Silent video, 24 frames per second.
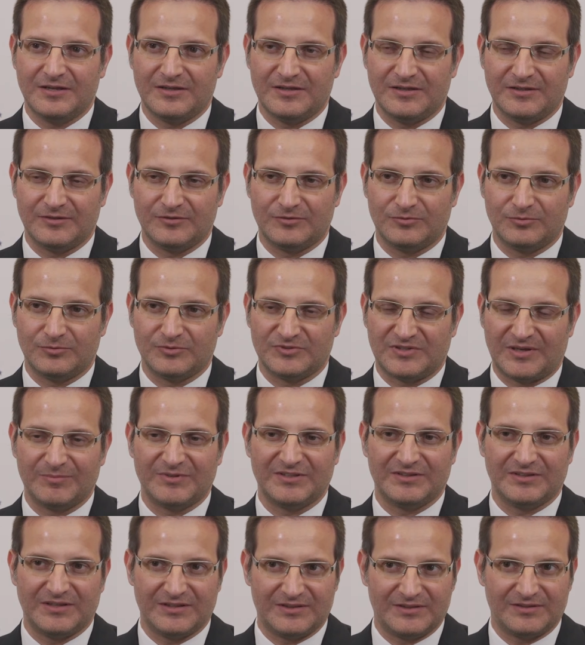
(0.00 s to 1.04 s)
into
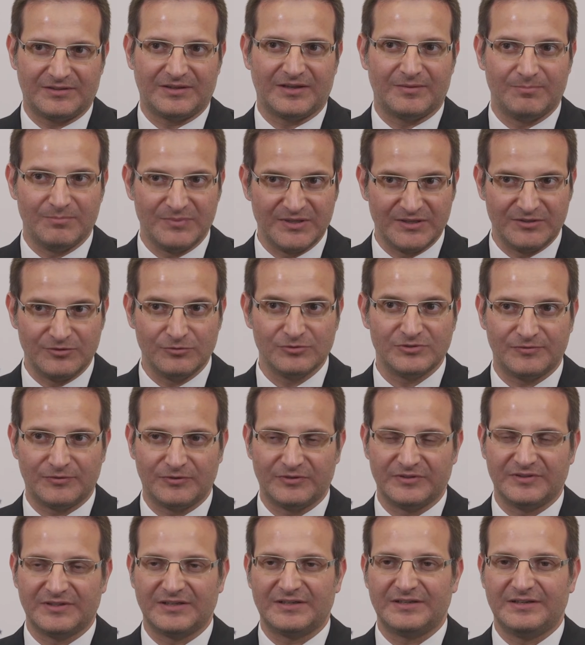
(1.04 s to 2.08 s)
something that can be
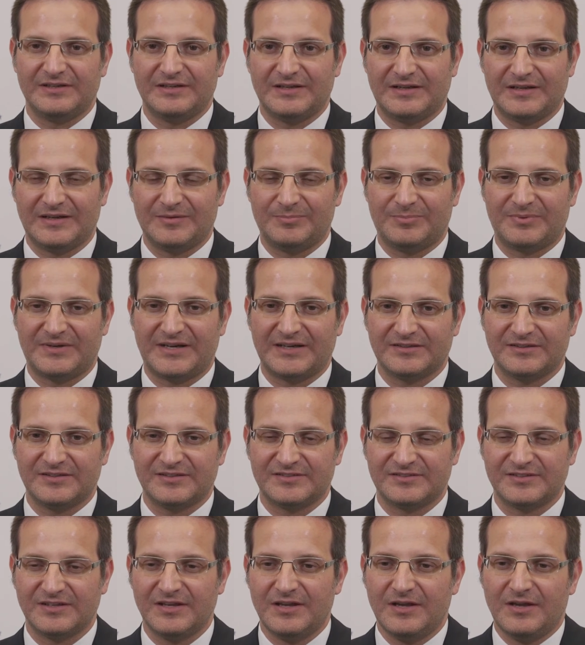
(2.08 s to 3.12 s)
useful in the clinical
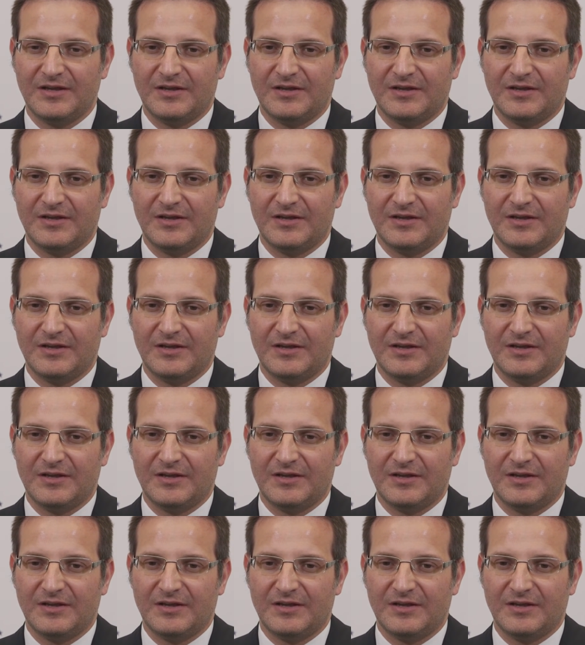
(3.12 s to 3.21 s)
practice.